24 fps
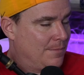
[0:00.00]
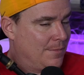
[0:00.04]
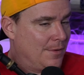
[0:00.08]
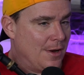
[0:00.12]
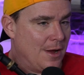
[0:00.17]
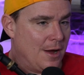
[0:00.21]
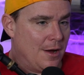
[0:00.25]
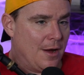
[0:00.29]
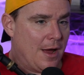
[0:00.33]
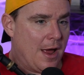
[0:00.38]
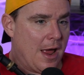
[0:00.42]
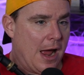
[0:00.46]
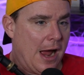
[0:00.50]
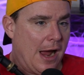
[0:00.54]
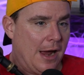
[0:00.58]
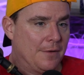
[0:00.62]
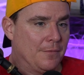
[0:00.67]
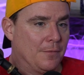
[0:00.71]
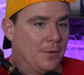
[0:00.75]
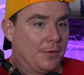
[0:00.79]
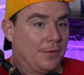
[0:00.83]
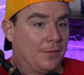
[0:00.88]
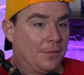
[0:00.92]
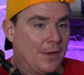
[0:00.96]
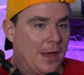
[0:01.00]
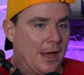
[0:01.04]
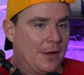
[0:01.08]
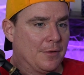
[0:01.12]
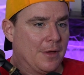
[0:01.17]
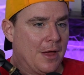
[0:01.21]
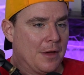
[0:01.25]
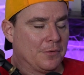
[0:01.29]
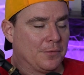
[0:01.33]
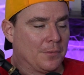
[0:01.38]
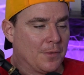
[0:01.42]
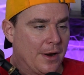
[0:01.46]
No, that
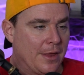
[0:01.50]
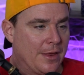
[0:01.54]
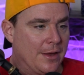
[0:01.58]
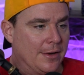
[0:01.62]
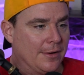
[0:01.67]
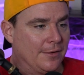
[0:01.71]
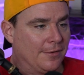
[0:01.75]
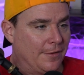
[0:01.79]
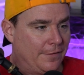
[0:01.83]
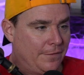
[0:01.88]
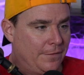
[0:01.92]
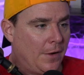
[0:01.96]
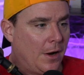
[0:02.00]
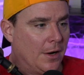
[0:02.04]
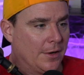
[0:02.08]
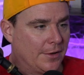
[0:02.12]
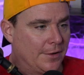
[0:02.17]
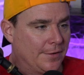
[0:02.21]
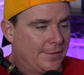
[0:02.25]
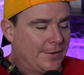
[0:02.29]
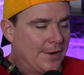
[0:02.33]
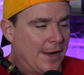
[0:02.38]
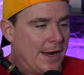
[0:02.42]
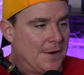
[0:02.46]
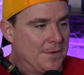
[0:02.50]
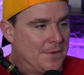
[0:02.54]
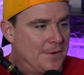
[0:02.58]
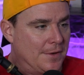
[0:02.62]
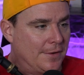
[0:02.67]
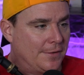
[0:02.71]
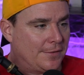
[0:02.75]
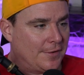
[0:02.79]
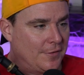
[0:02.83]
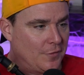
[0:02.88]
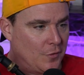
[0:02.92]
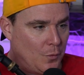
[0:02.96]
was one of the things that fucked the South in
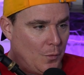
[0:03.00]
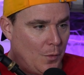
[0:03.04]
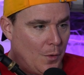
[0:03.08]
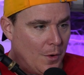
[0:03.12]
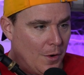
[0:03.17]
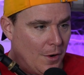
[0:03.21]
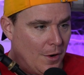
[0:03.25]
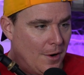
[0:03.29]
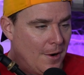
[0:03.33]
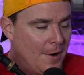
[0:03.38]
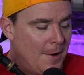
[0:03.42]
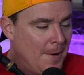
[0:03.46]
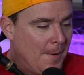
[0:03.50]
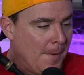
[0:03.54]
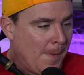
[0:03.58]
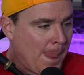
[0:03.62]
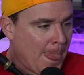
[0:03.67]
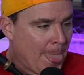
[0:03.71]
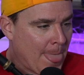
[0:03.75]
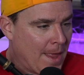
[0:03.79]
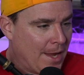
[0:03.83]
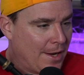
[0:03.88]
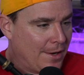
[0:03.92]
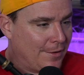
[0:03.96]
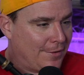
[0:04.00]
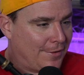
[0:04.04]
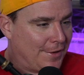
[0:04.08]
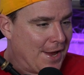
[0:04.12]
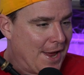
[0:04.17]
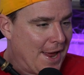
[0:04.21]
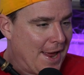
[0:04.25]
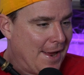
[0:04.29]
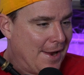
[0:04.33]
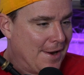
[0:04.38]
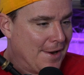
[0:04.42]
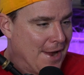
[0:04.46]
the Civil War, is
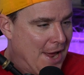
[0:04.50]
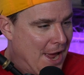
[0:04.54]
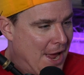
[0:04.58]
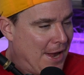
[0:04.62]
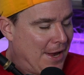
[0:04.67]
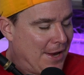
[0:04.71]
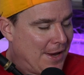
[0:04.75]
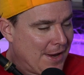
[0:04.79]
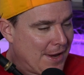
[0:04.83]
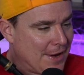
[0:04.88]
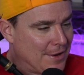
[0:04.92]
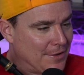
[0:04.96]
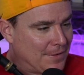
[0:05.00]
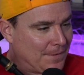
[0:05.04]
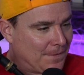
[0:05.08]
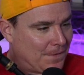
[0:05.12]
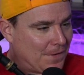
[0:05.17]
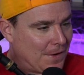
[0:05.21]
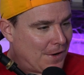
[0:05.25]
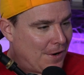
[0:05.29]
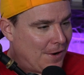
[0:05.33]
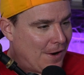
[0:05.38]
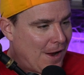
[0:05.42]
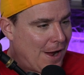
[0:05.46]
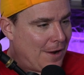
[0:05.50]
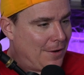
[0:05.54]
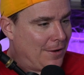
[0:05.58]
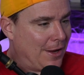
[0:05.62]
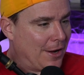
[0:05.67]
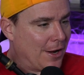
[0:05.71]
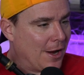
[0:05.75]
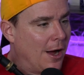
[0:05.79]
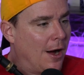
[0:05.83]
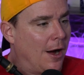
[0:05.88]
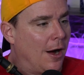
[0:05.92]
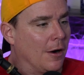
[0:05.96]
that England figured out,
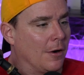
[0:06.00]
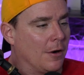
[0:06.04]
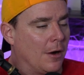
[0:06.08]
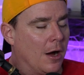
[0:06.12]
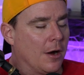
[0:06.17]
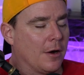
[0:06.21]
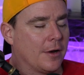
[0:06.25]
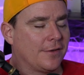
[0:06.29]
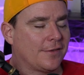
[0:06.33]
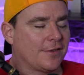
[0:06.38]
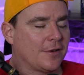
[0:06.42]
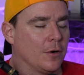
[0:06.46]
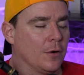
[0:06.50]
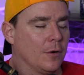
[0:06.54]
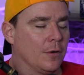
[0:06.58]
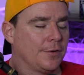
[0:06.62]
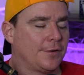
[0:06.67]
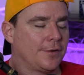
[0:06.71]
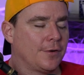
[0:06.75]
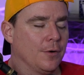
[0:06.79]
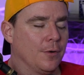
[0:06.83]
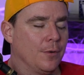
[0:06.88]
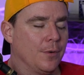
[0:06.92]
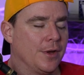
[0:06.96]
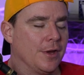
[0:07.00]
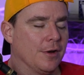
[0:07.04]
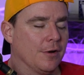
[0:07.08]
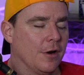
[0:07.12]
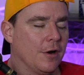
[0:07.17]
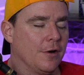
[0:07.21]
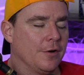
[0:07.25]
like, oh, it's cool, we can grow